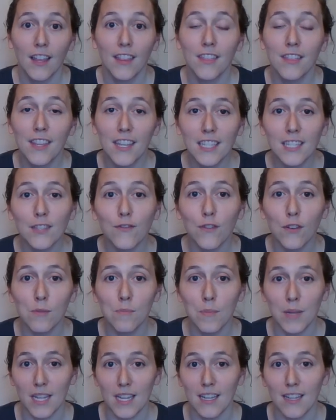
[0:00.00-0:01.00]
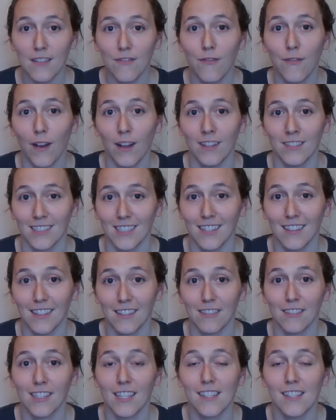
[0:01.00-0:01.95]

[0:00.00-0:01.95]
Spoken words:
This for me felt a little